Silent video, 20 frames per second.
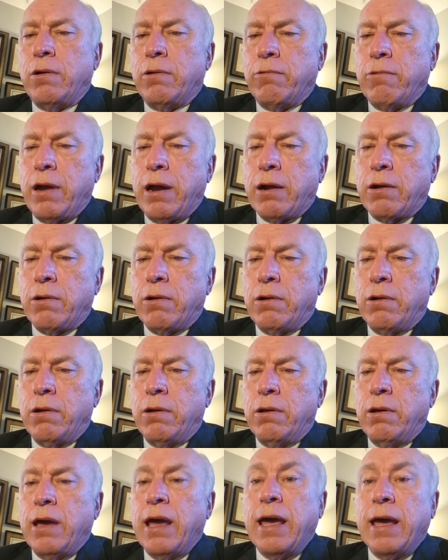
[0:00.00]
on record
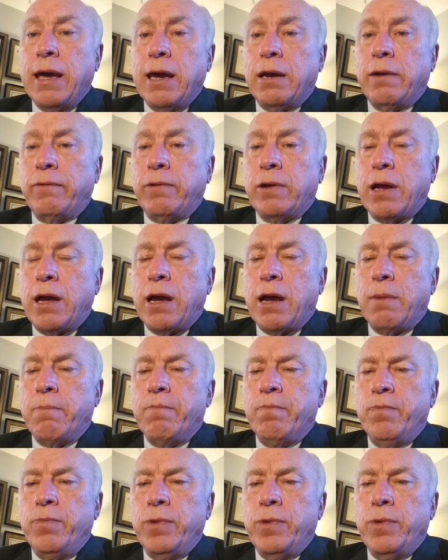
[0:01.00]
ahead of time.